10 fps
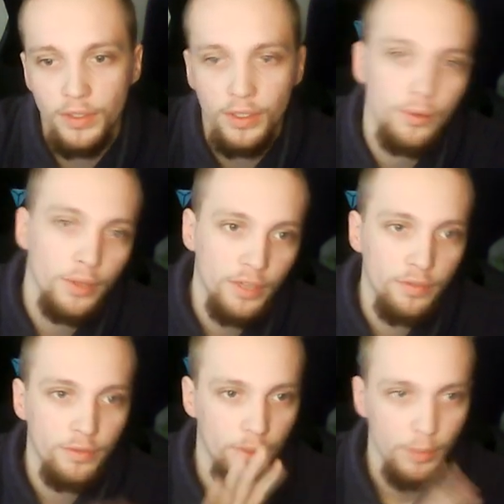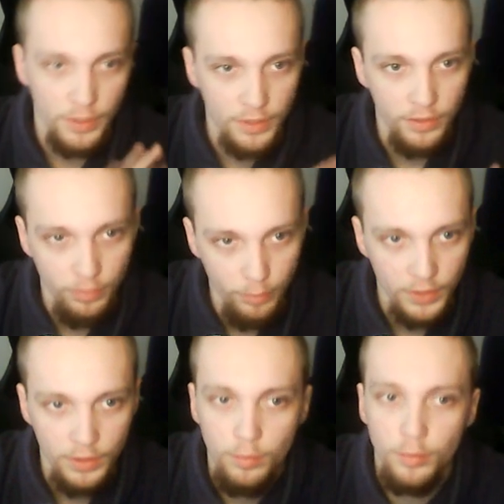I know they have some other stuff
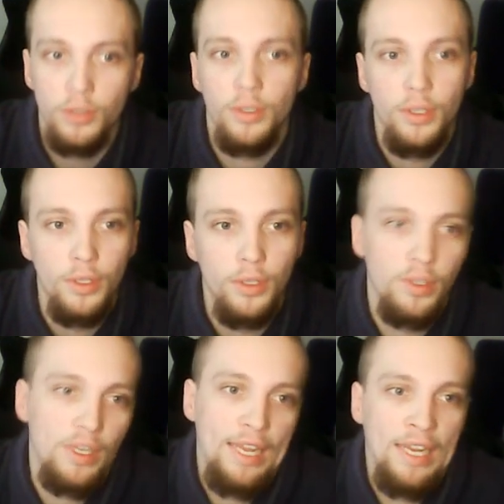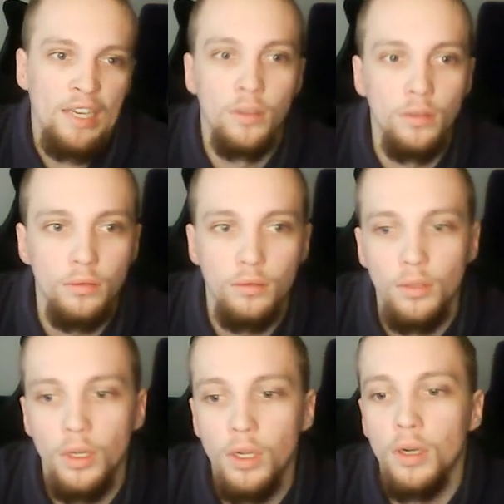mixed in, but eh.
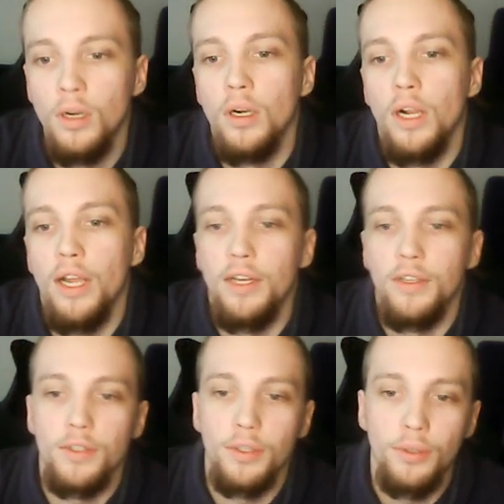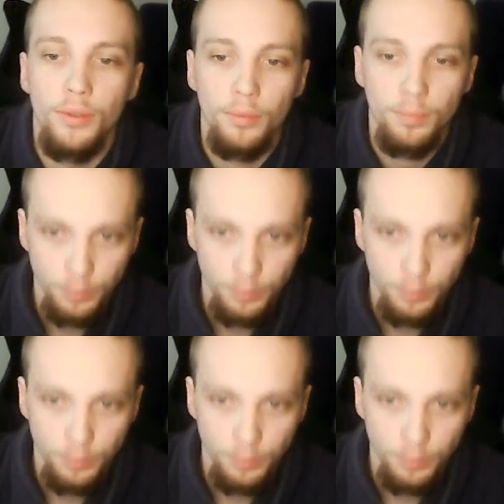And so